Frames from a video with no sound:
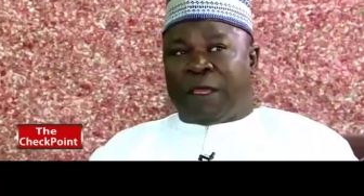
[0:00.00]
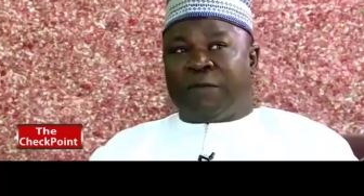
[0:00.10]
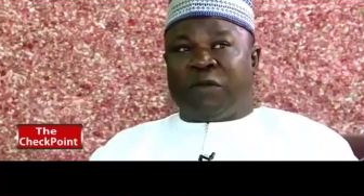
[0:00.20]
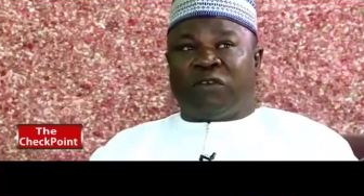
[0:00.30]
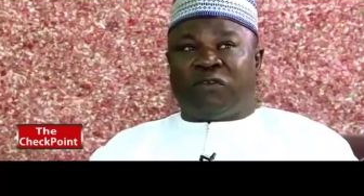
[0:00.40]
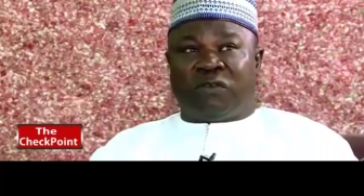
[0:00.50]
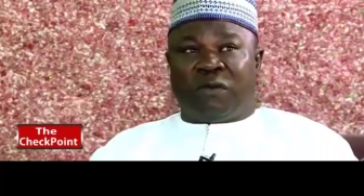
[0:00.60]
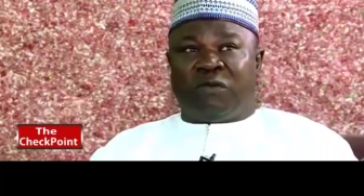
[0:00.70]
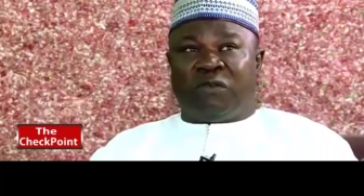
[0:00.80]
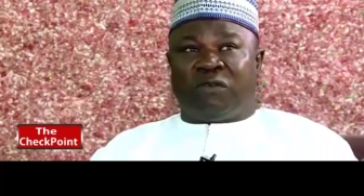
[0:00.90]
Yeah, because
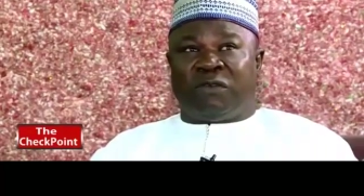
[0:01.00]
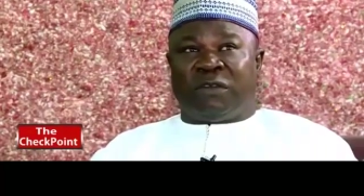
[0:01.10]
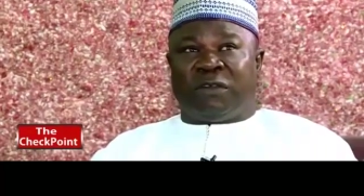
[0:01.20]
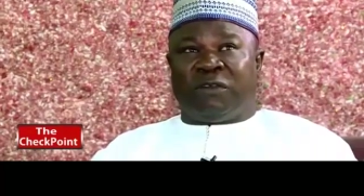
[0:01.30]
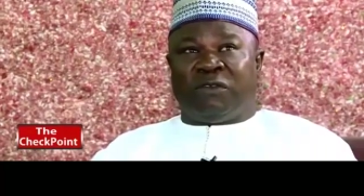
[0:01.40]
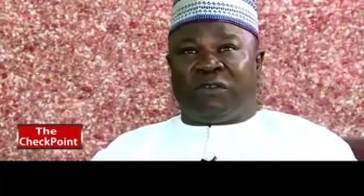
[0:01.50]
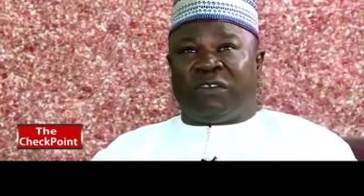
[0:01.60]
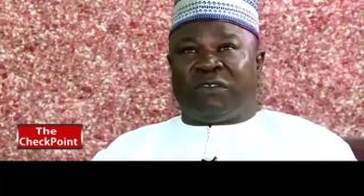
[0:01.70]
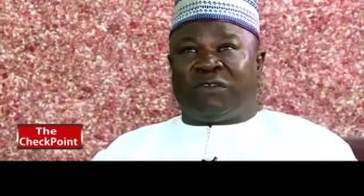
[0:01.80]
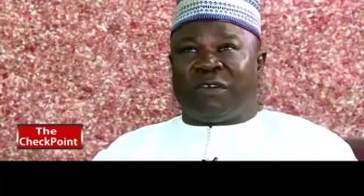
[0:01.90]
some would uh, you'll
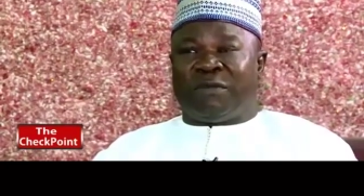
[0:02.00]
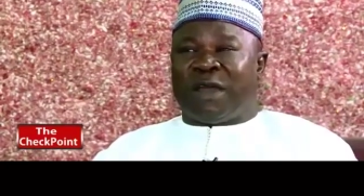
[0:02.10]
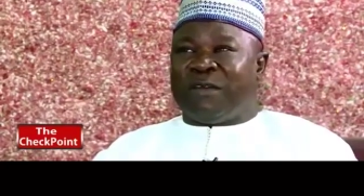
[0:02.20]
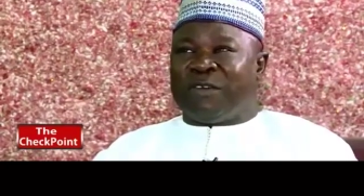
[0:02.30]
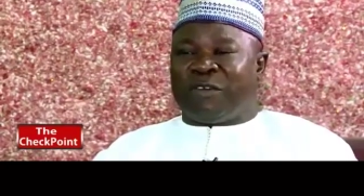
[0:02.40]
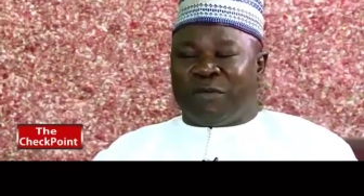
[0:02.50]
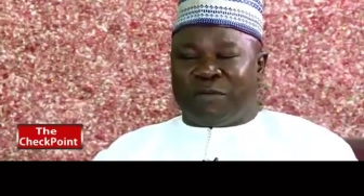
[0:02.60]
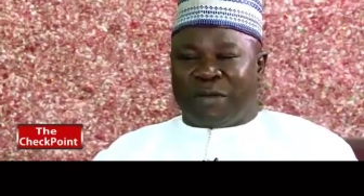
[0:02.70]
see some having